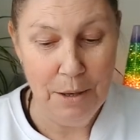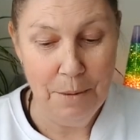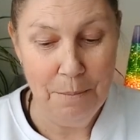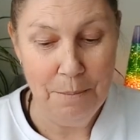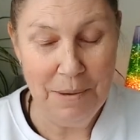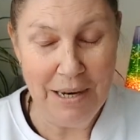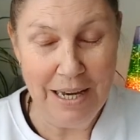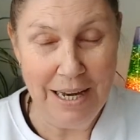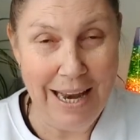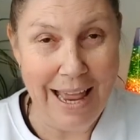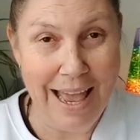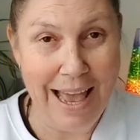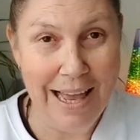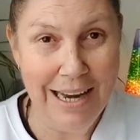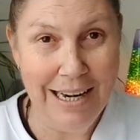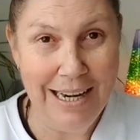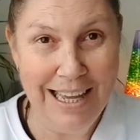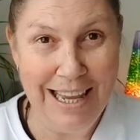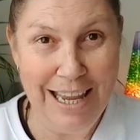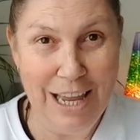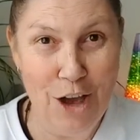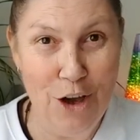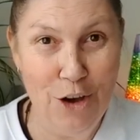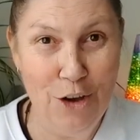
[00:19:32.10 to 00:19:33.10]
but now
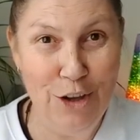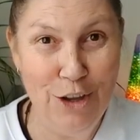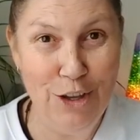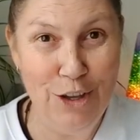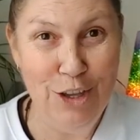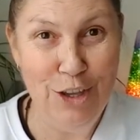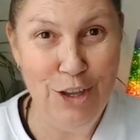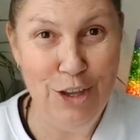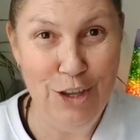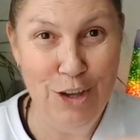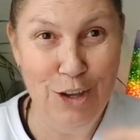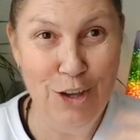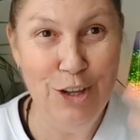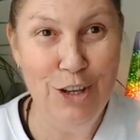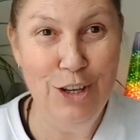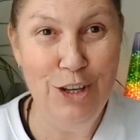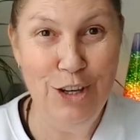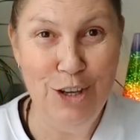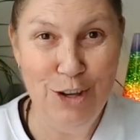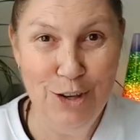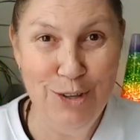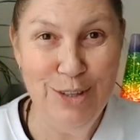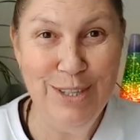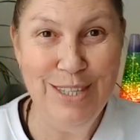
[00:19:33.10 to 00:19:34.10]
Leo, you can
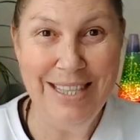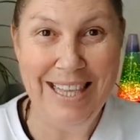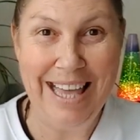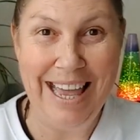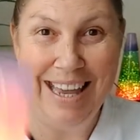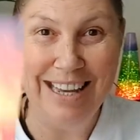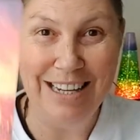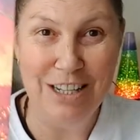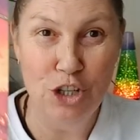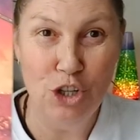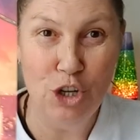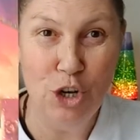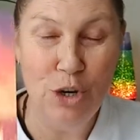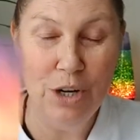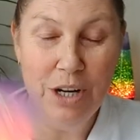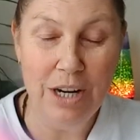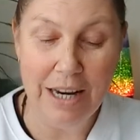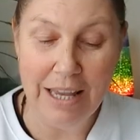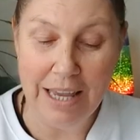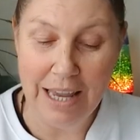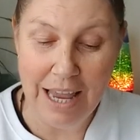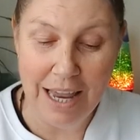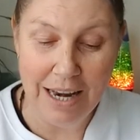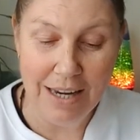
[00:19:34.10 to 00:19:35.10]
use that
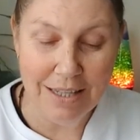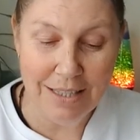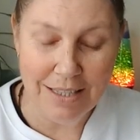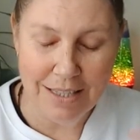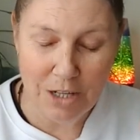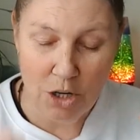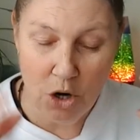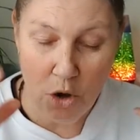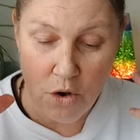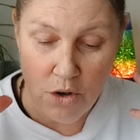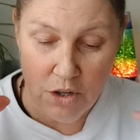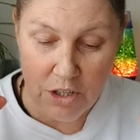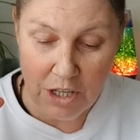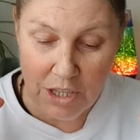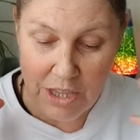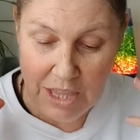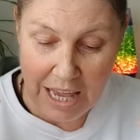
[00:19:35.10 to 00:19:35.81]
internally, and it's not,